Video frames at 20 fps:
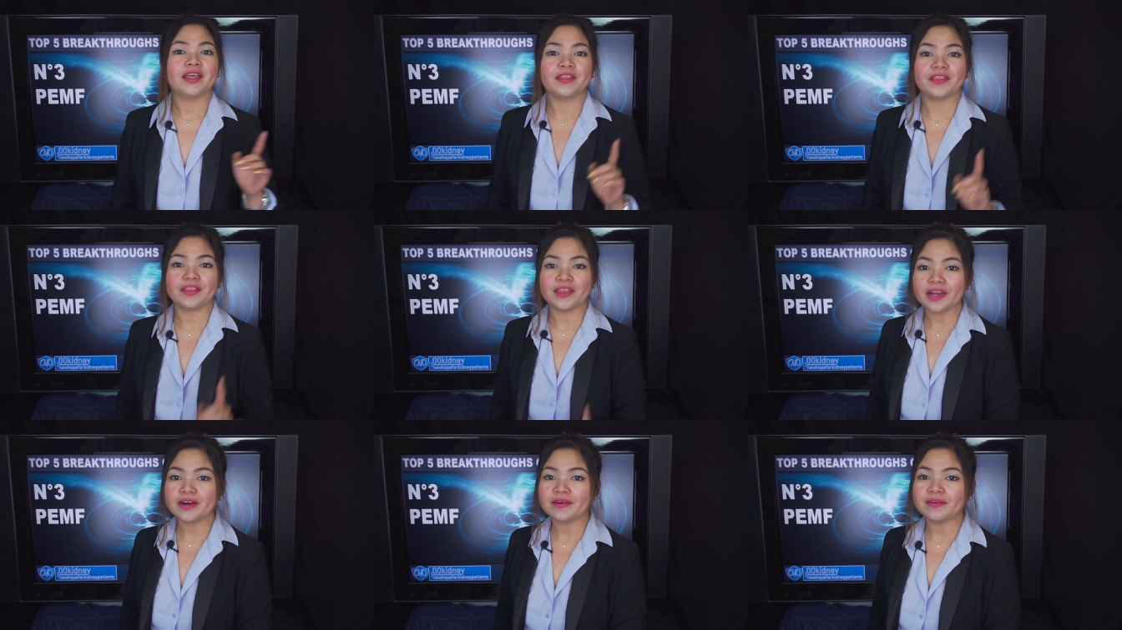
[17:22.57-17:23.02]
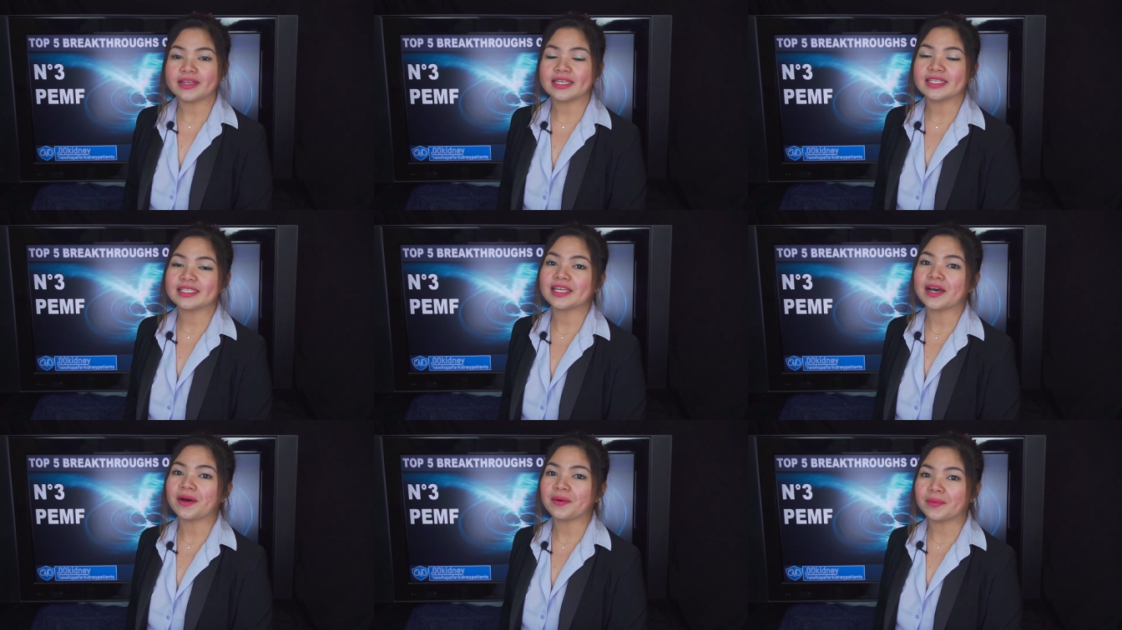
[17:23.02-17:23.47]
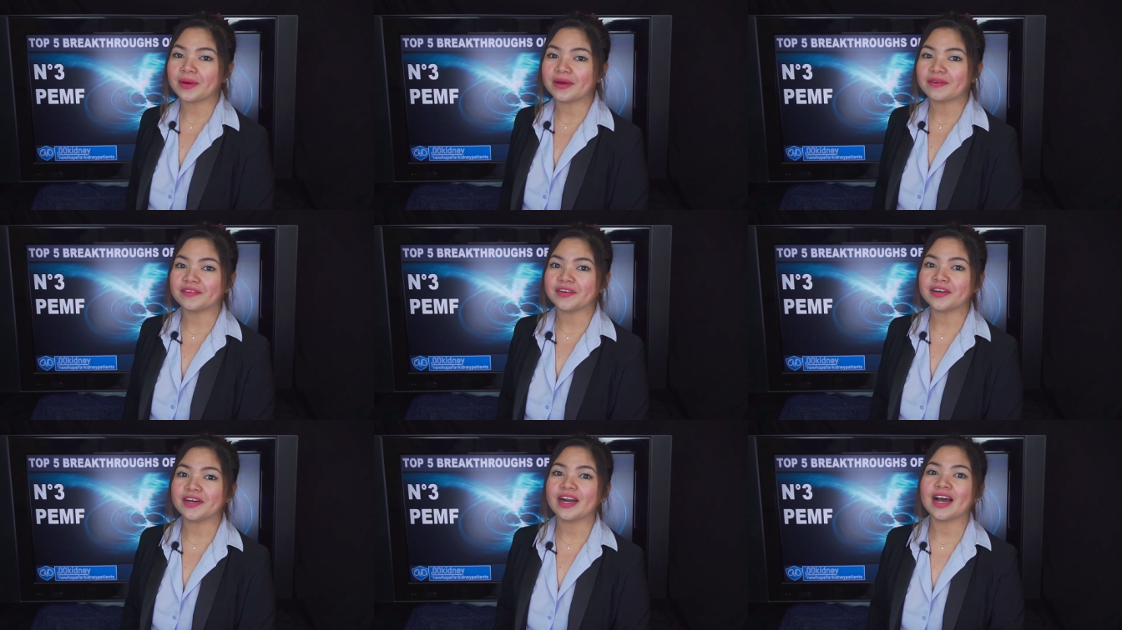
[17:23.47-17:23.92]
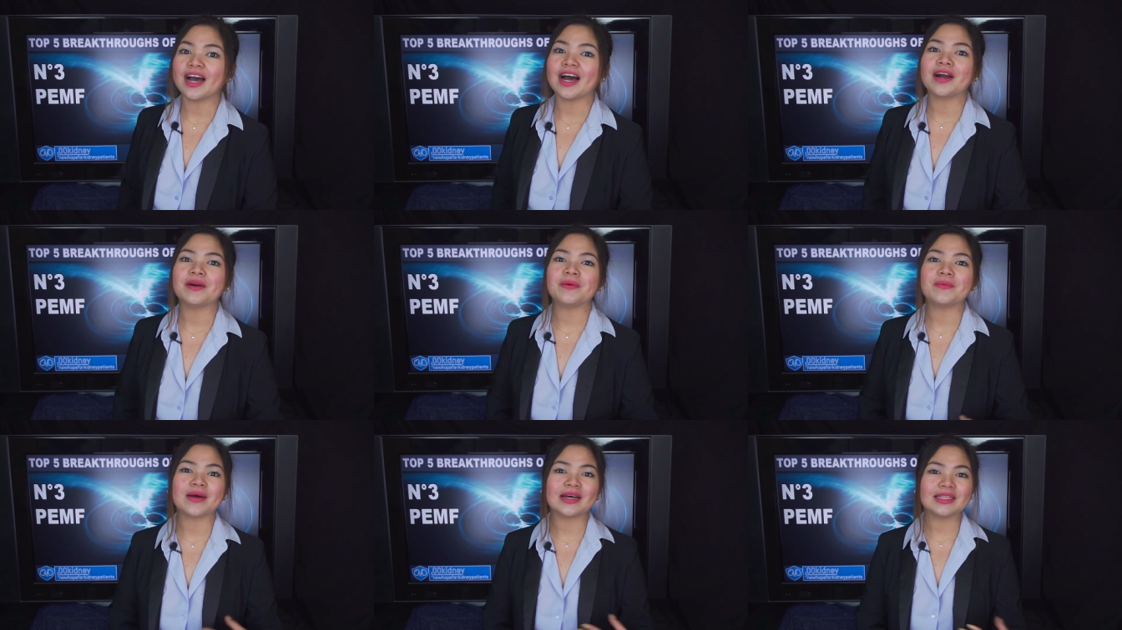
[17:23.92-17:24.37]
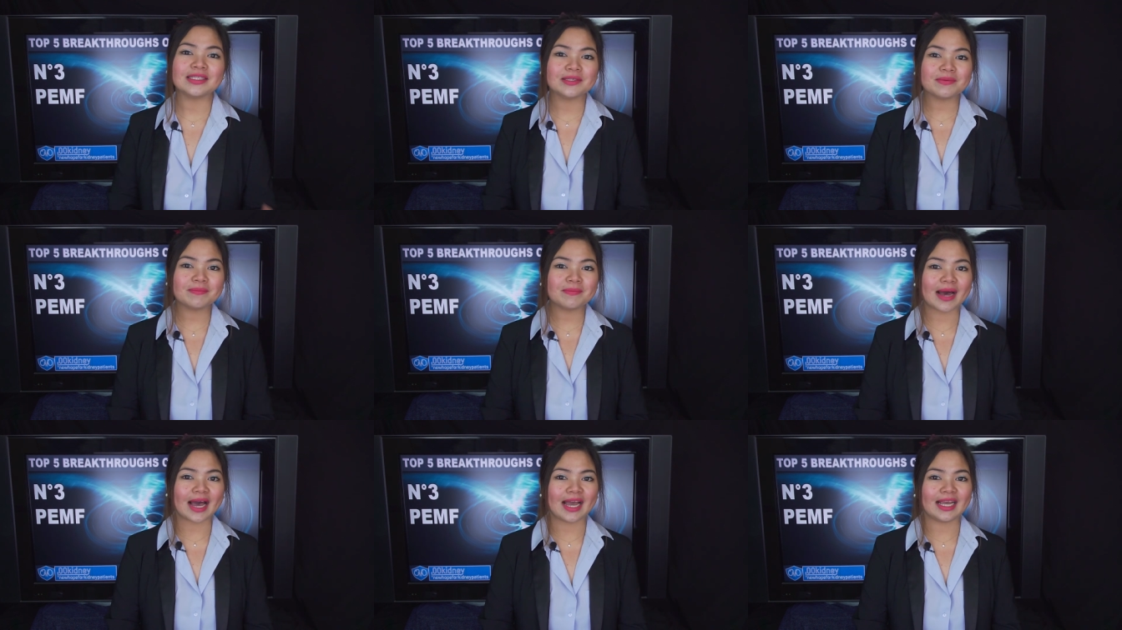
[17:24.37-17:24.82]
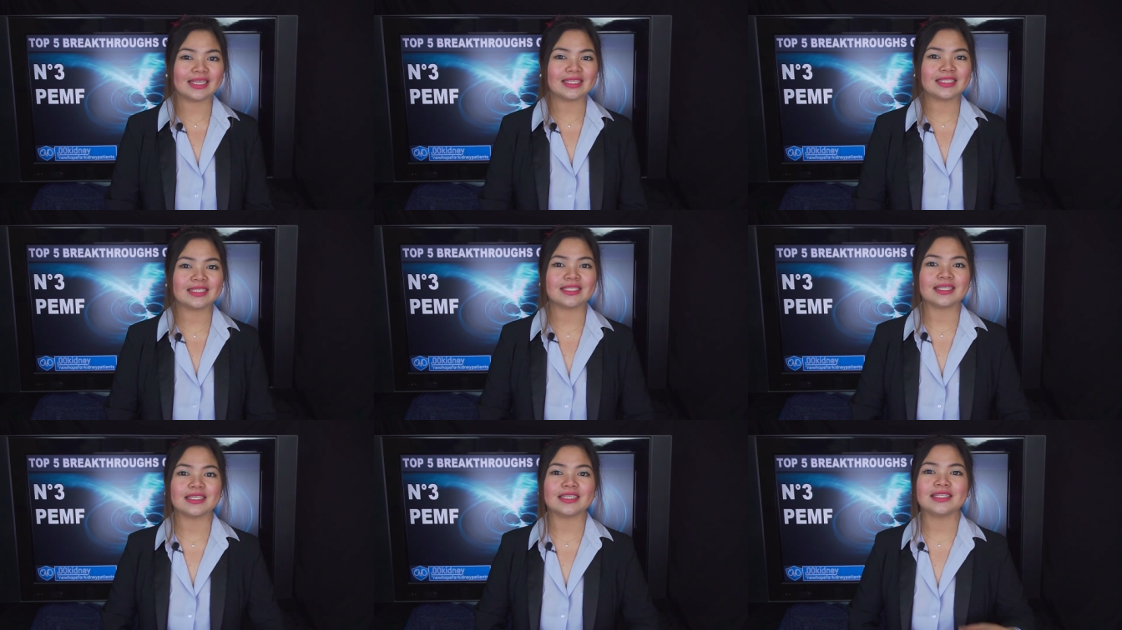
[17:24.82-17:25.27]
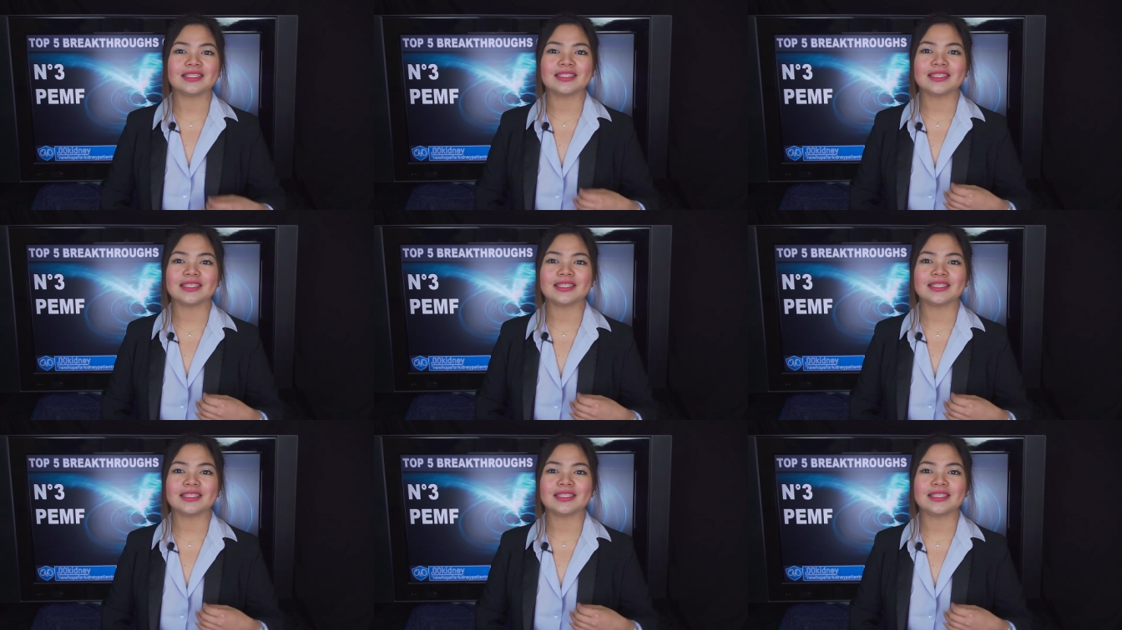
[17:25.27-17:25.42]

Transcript: There is, however, a randomized,